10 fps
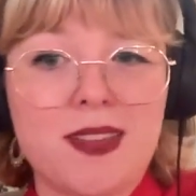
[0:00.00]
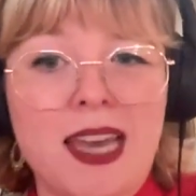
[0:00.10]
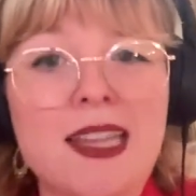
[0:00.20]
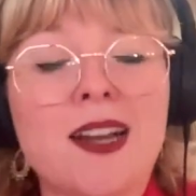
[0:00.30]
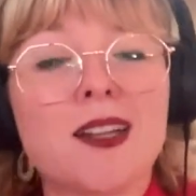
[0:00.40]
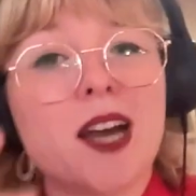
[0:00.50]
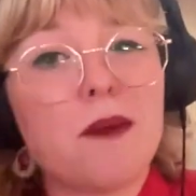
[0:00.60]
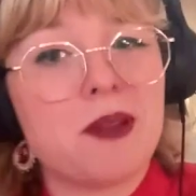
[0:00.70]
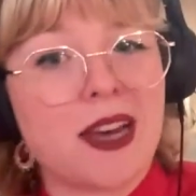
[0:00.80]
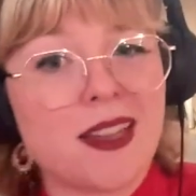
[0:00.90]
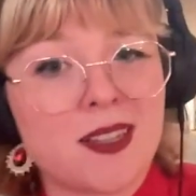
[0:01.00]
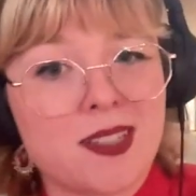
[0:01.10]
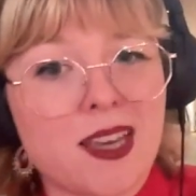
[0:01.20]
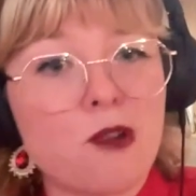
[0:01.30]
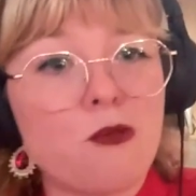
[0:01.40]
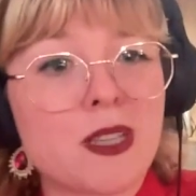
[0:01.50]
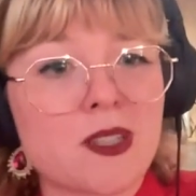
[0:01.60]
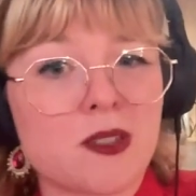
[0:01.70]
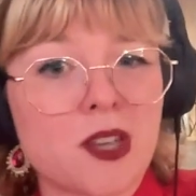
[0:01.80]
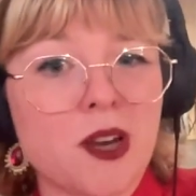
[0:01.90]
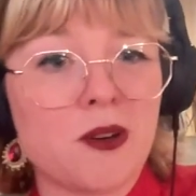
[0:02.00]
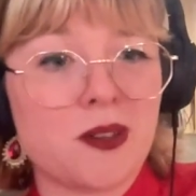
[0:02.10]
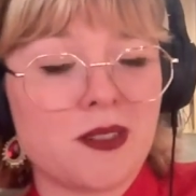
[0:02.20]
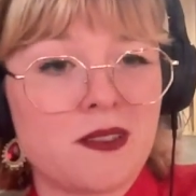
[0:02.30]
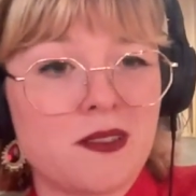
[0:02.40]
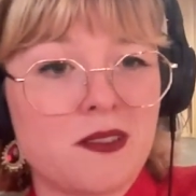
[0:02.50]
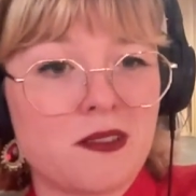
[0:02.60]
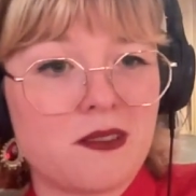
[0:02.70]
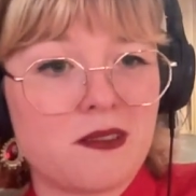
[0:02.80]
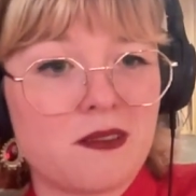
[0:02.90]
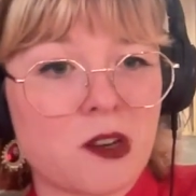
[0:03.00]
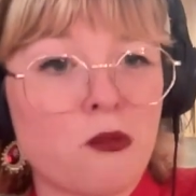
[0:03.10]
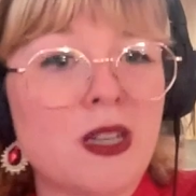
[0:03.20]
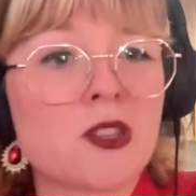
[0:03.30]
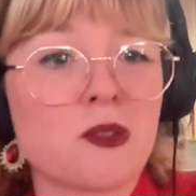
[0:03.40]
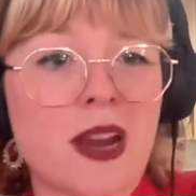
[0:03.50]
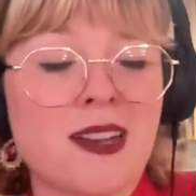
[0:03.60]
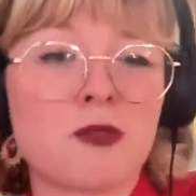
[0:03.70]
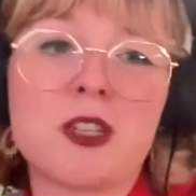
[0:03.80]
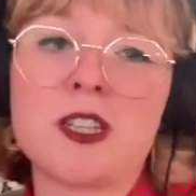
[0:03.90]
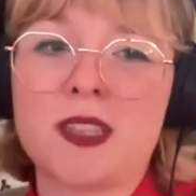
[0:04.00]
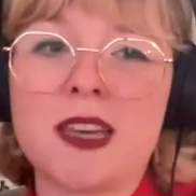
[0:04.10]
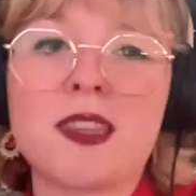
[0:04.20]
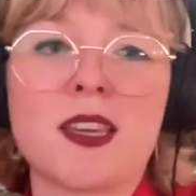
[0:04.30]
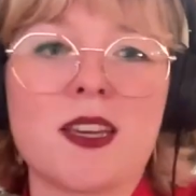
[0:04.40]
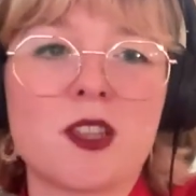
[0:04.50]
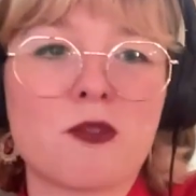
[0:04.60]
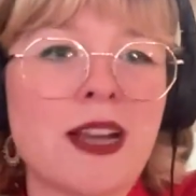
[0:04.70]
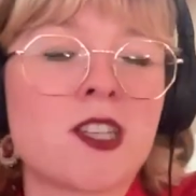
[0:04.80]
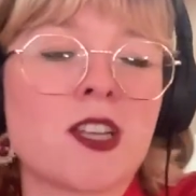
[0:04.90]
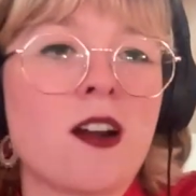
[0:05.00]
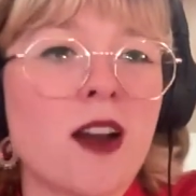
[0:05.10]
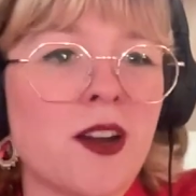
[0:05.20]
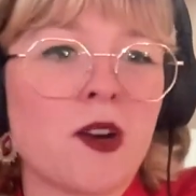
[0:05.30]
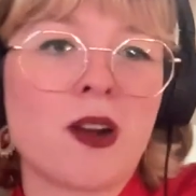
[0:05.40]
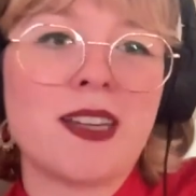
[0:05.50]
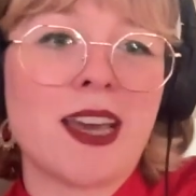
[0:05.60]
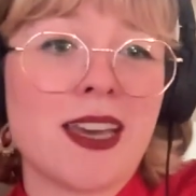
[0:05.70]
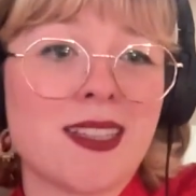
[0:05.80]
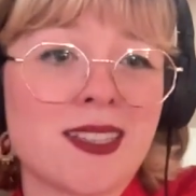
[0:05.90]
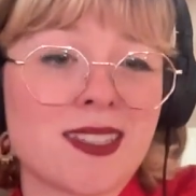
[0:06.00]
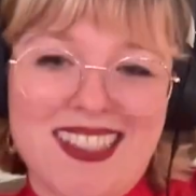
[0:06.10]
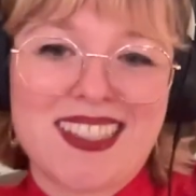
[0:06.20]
And then on top of that, there's like a whistle tone or whistle range, which is like the range that Ariana Grande hits.